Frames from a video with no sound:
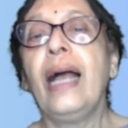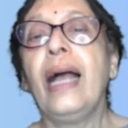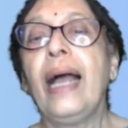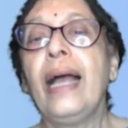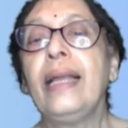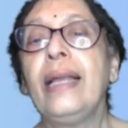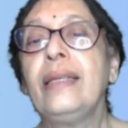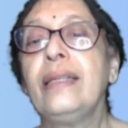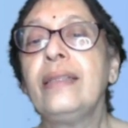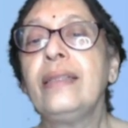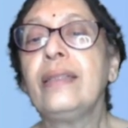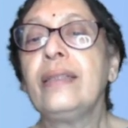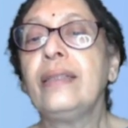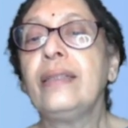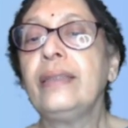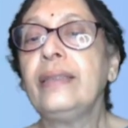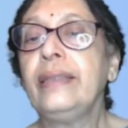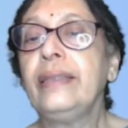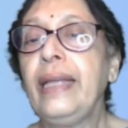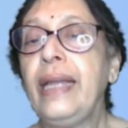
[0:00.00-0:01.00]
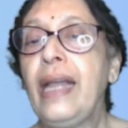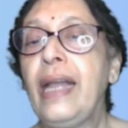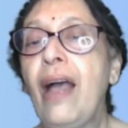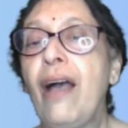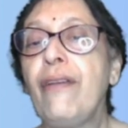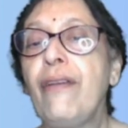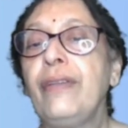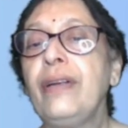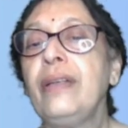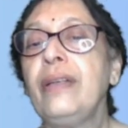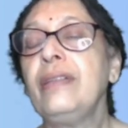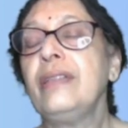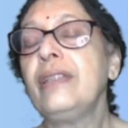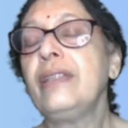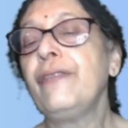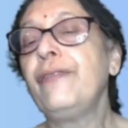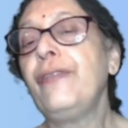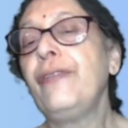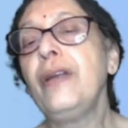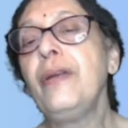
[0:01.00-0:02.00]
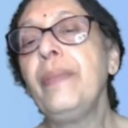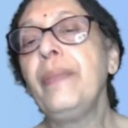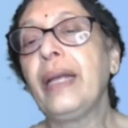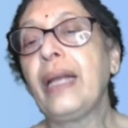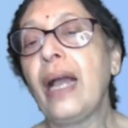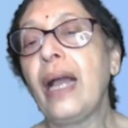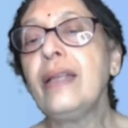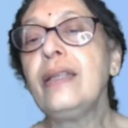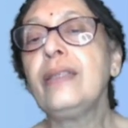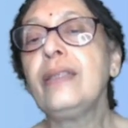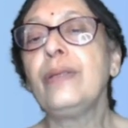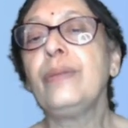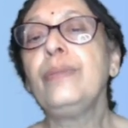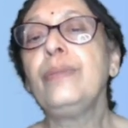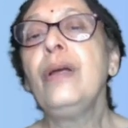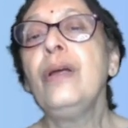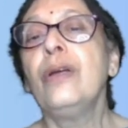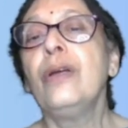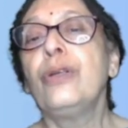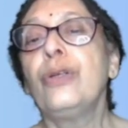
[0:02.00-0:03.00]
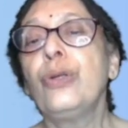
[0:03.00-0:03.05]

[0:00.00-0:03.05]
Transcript: and they have a different mechanism